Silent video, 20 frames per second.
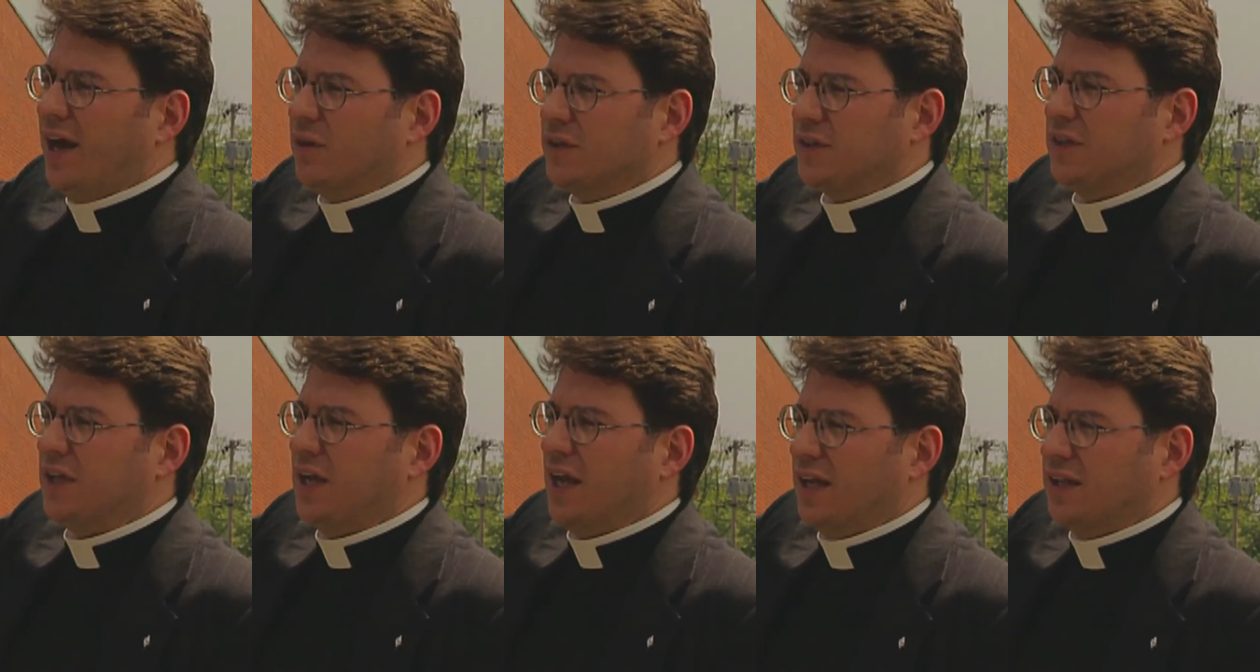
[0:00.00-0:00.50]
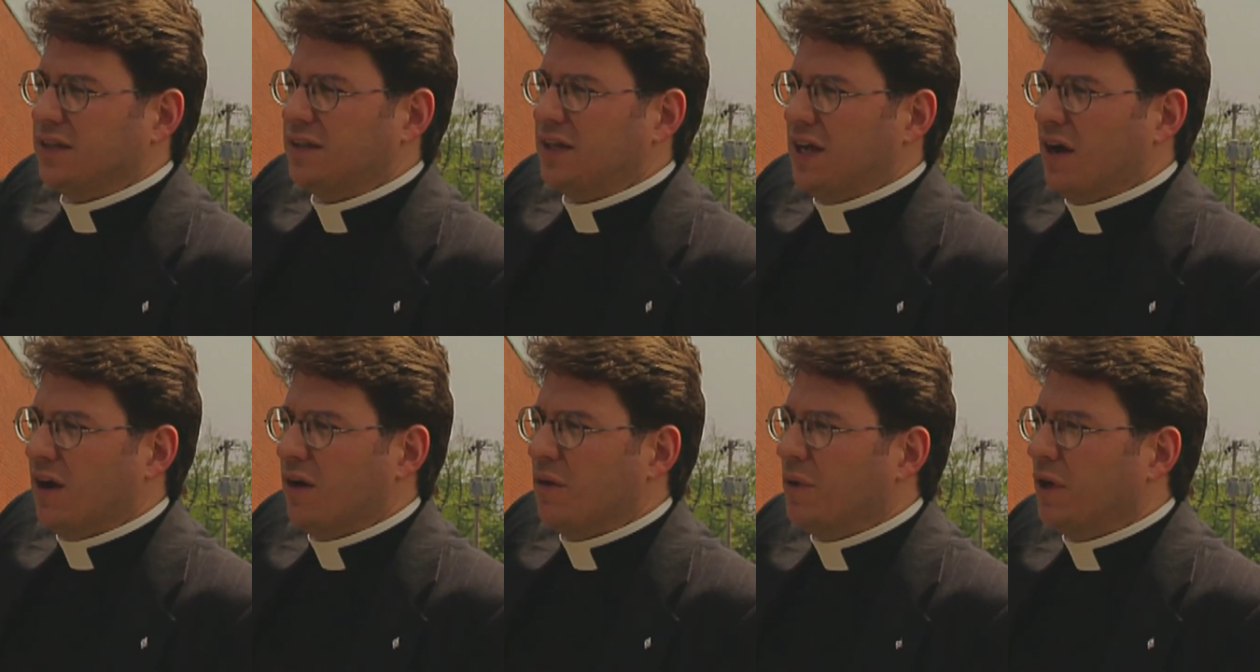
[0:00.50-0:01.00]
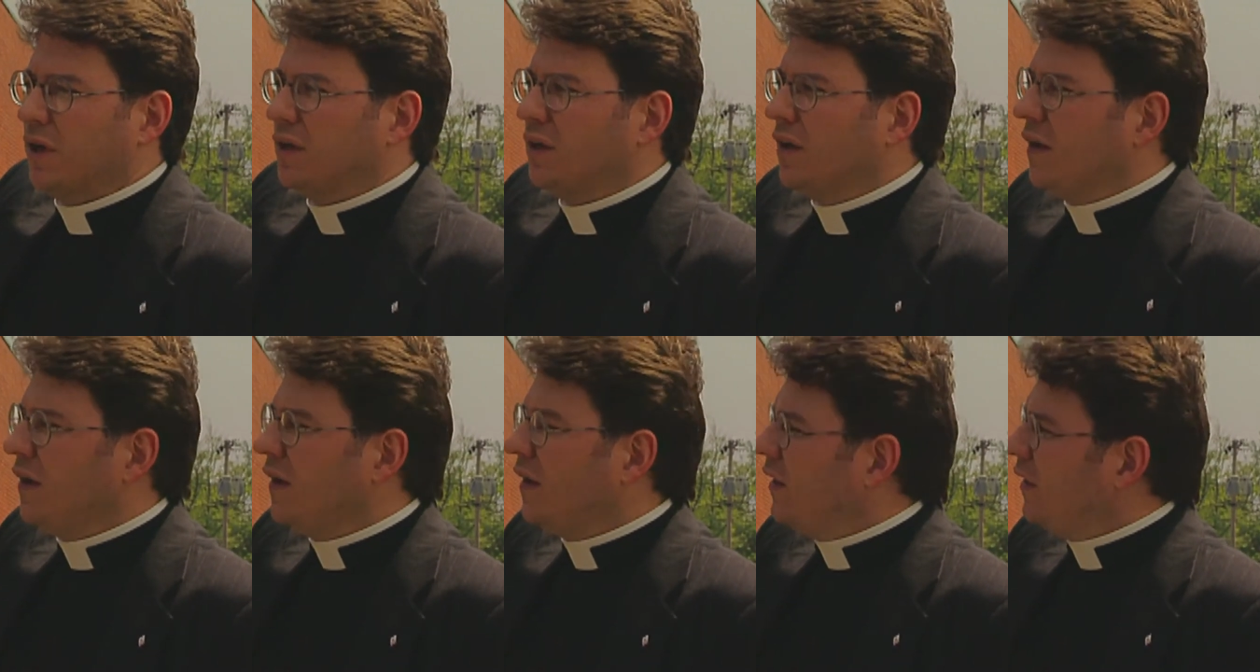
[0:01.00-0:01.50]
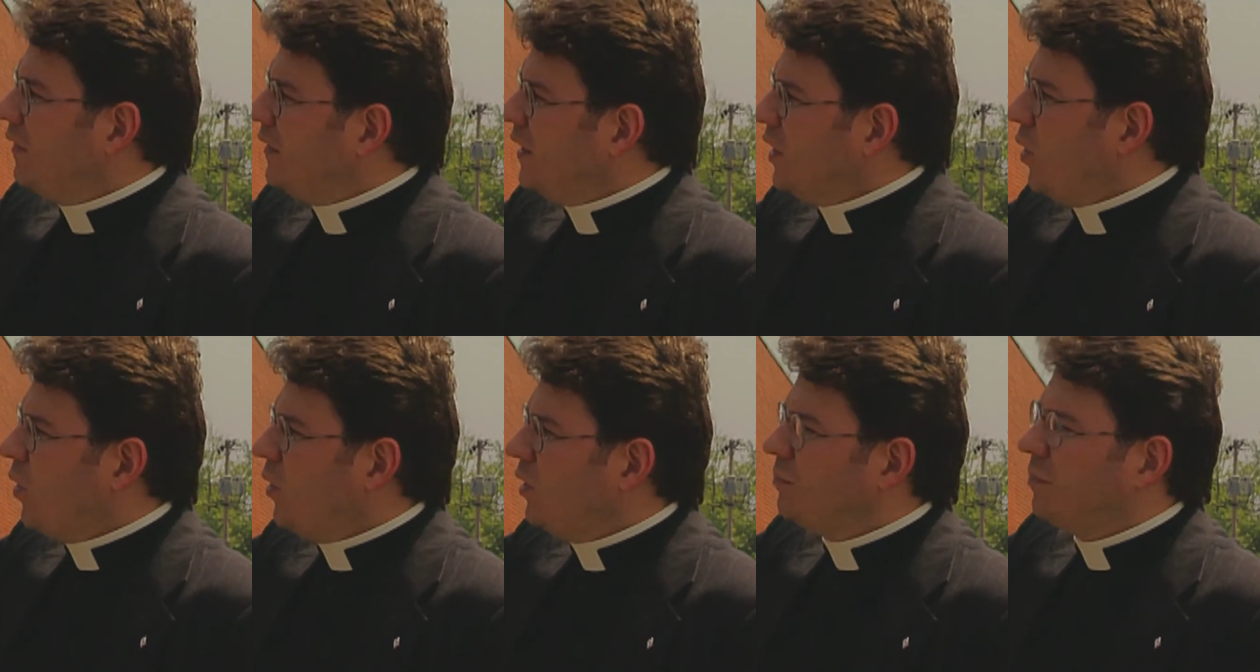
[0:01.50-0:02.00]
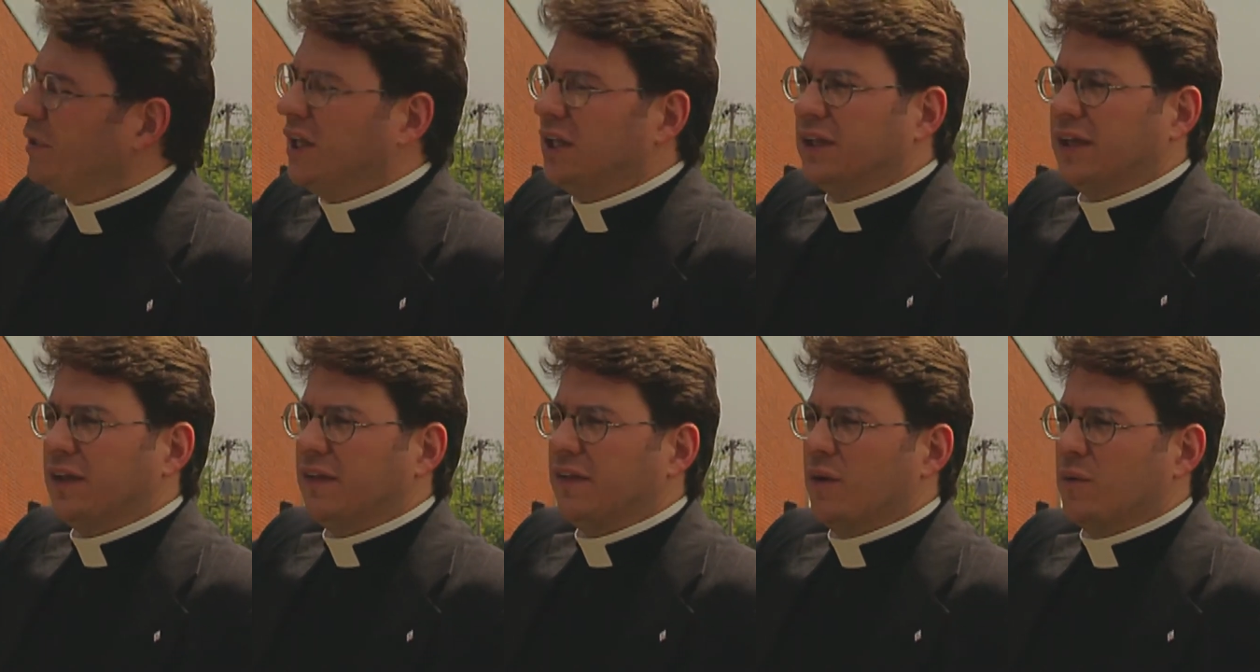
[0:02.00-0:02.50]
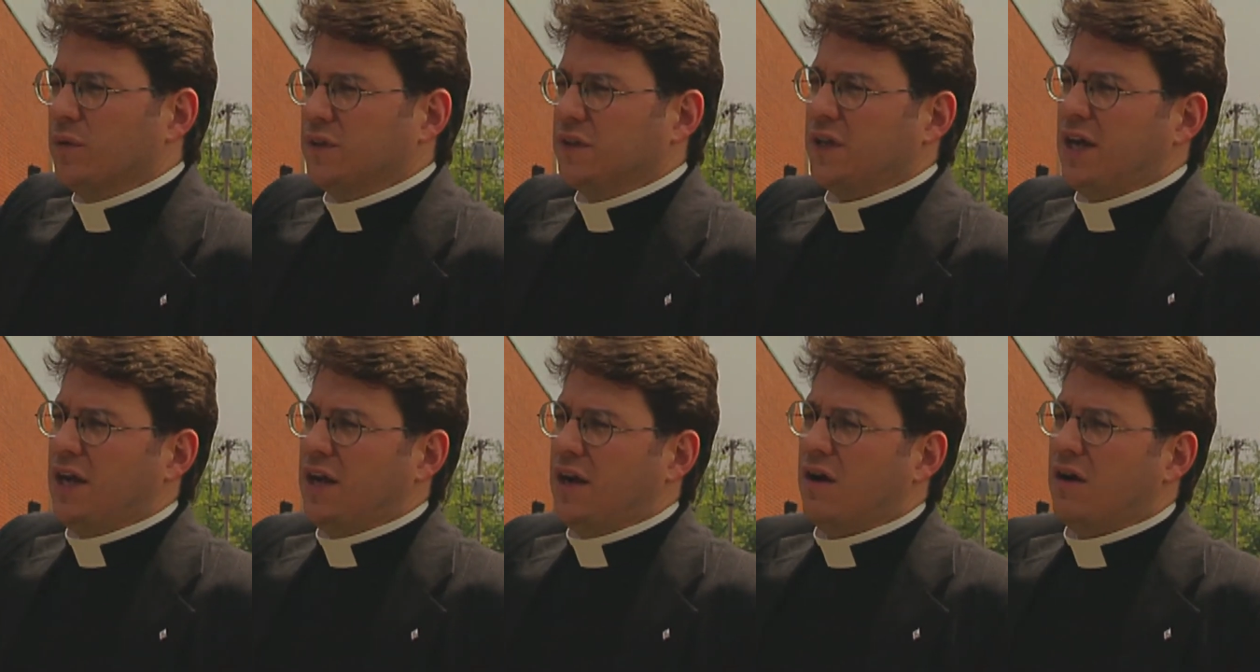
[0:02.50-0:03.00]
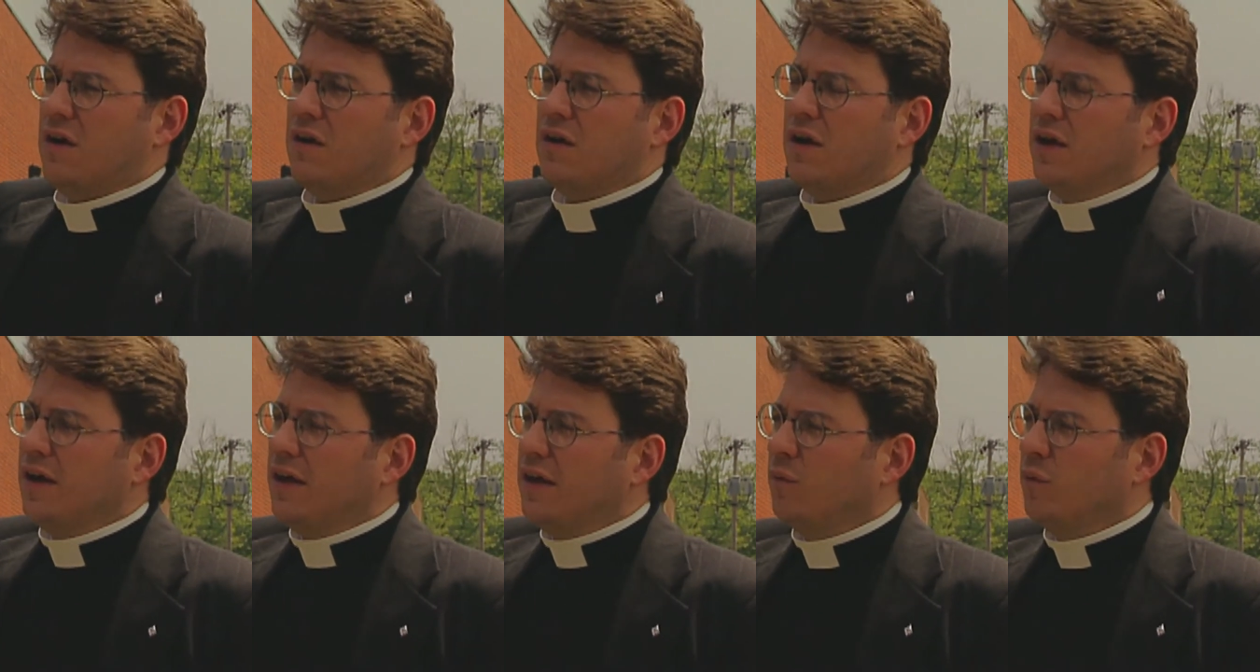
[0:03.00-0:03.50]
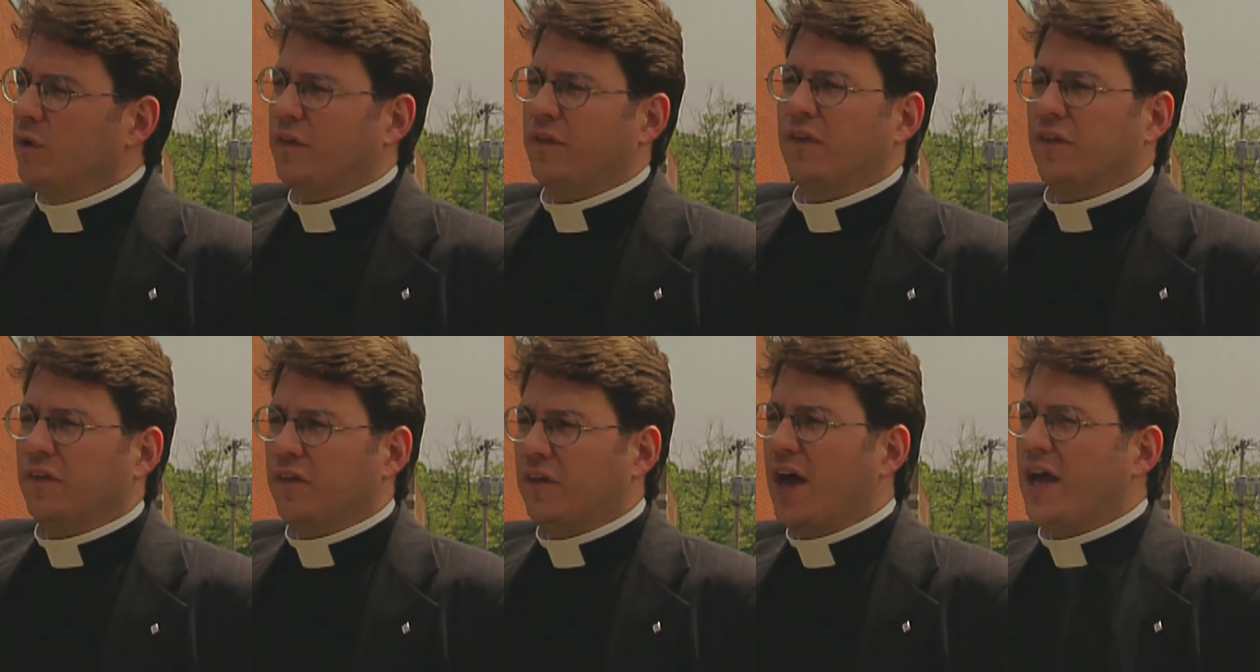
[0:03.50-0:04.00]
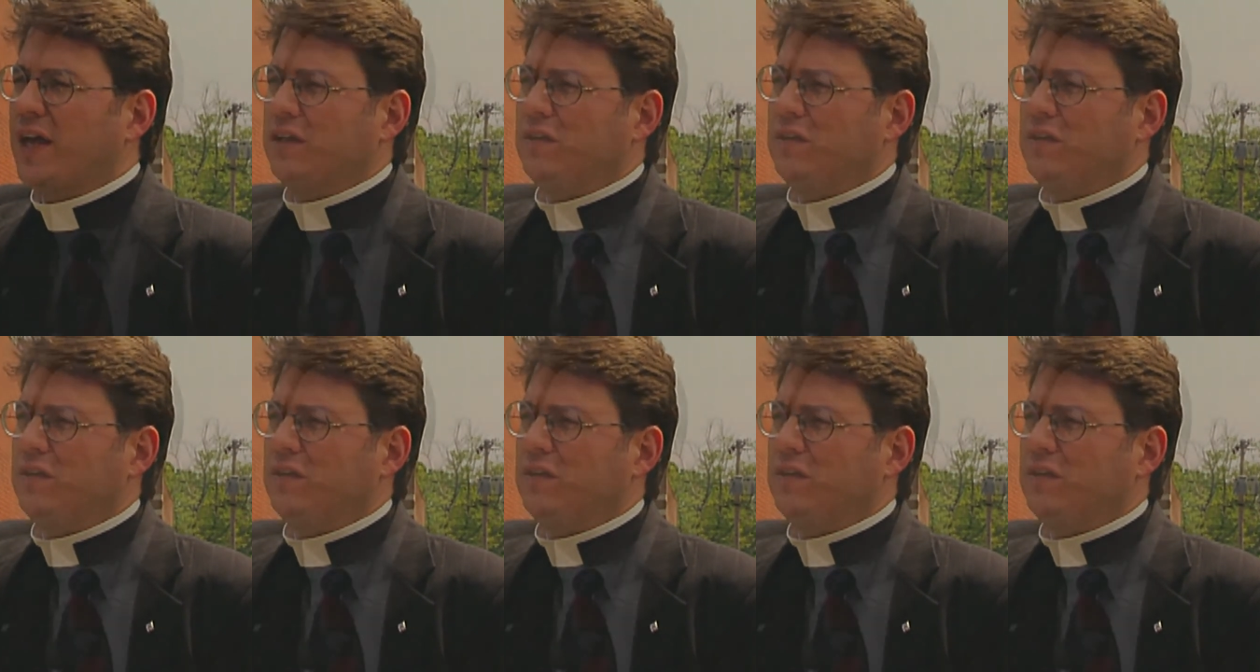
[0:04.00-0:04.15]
distribute New Testaments and tracts.